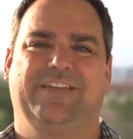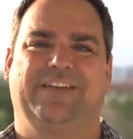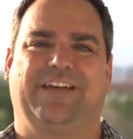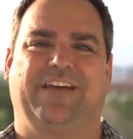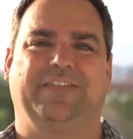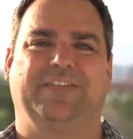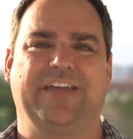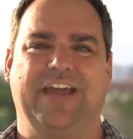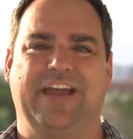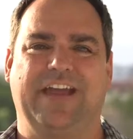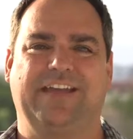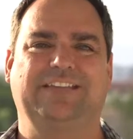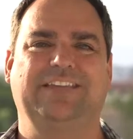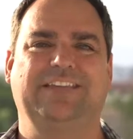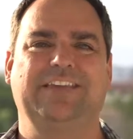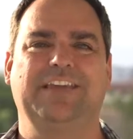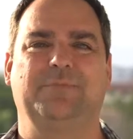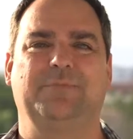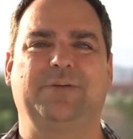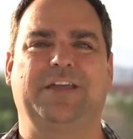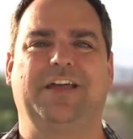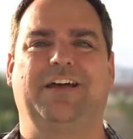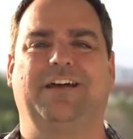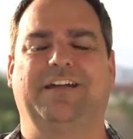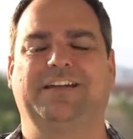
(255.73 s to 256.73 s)
And the idea
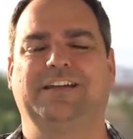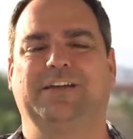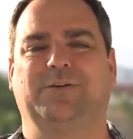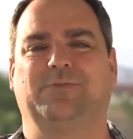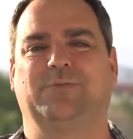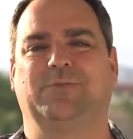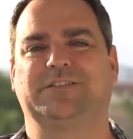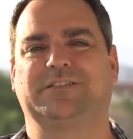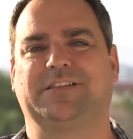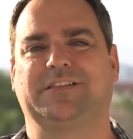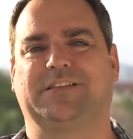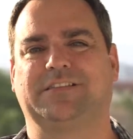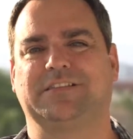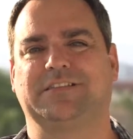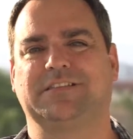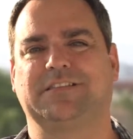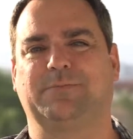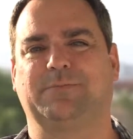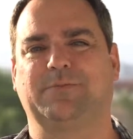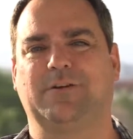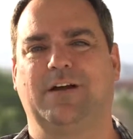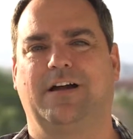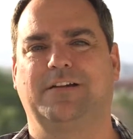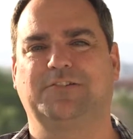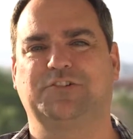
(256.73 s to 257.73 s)
behind it was that the
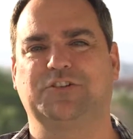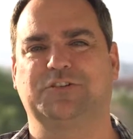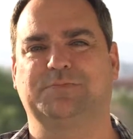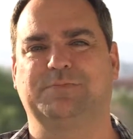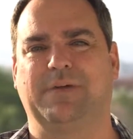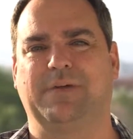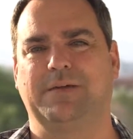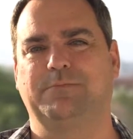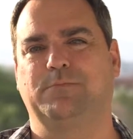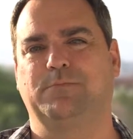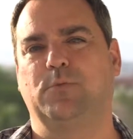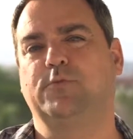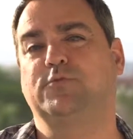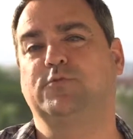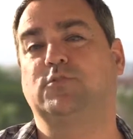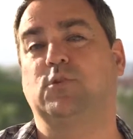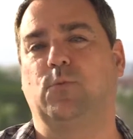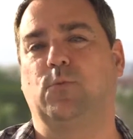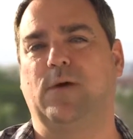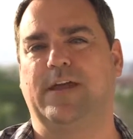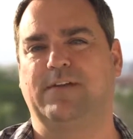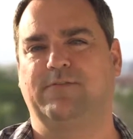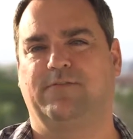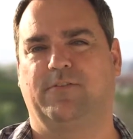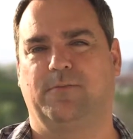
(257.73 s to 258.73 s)
subconscious mind moves
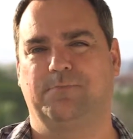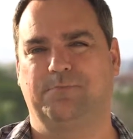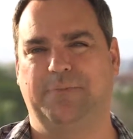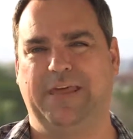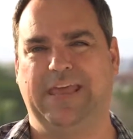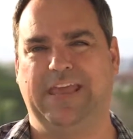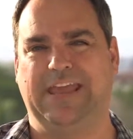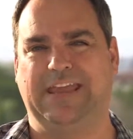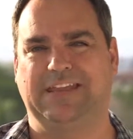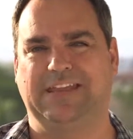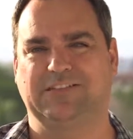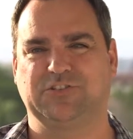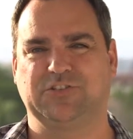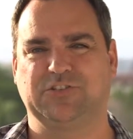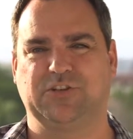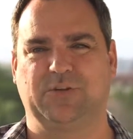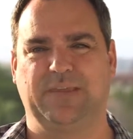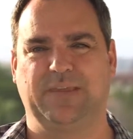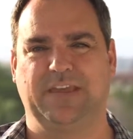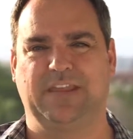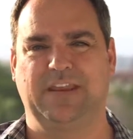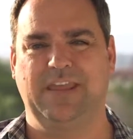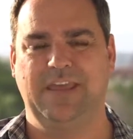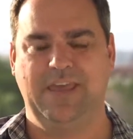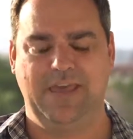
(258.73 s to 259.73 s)
away from pain, so
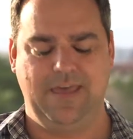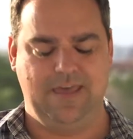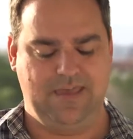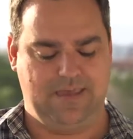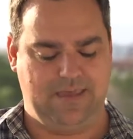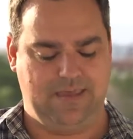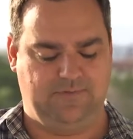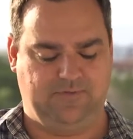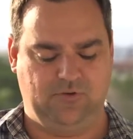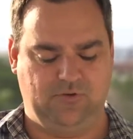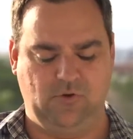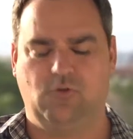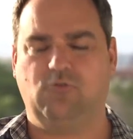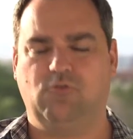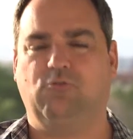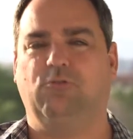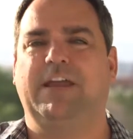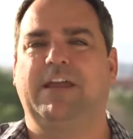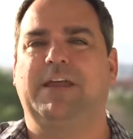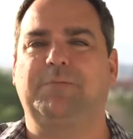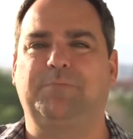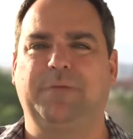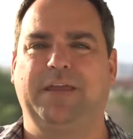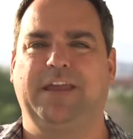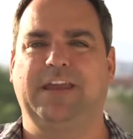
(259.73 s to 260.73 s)
that if you
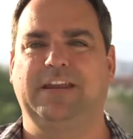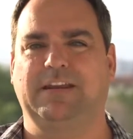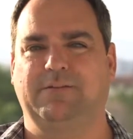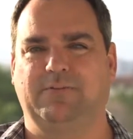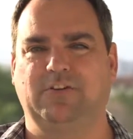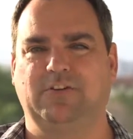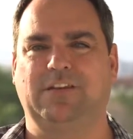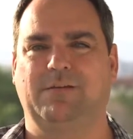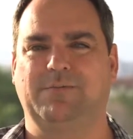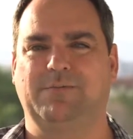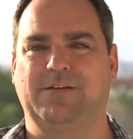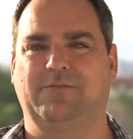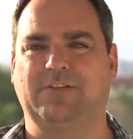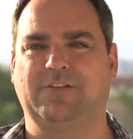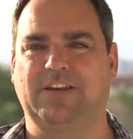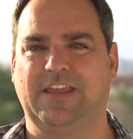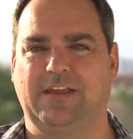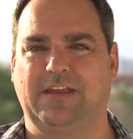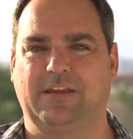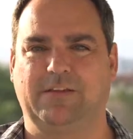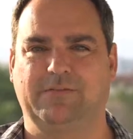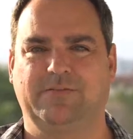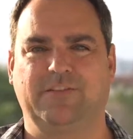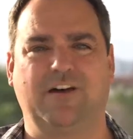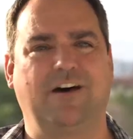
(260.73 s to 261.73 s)
create pain every time you have a
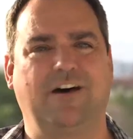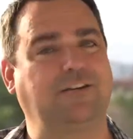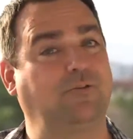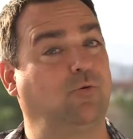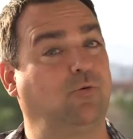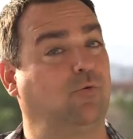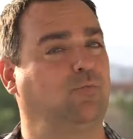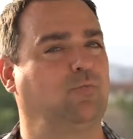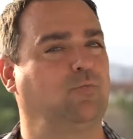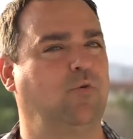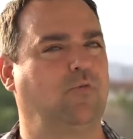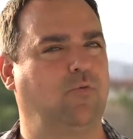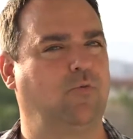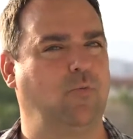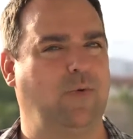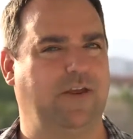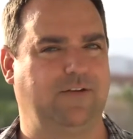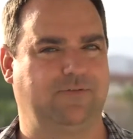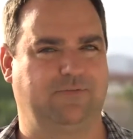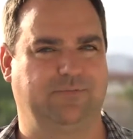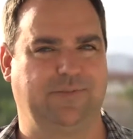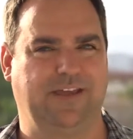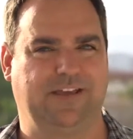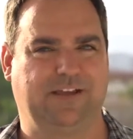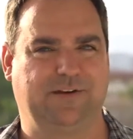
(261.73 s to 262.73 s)
negative thought, it will move away
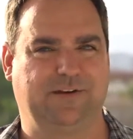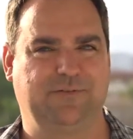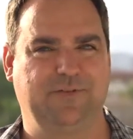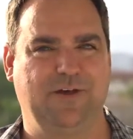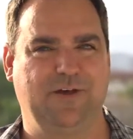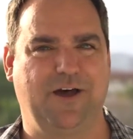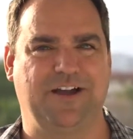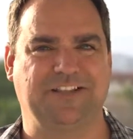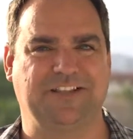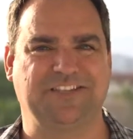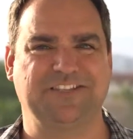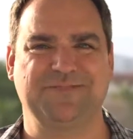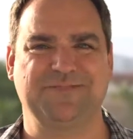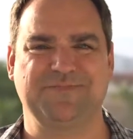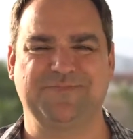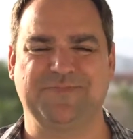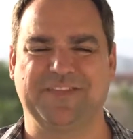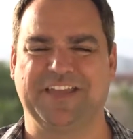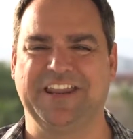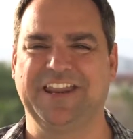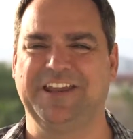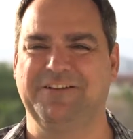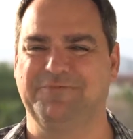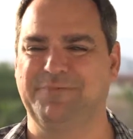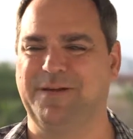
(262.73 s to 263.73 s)
from negative thoughts.
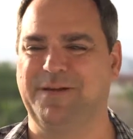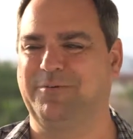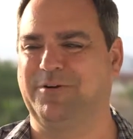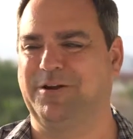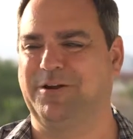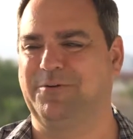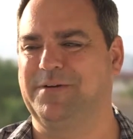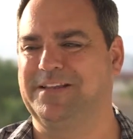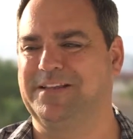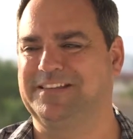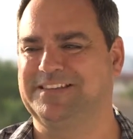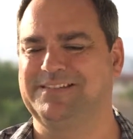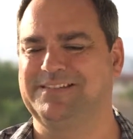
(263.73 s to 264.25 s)
I remember I went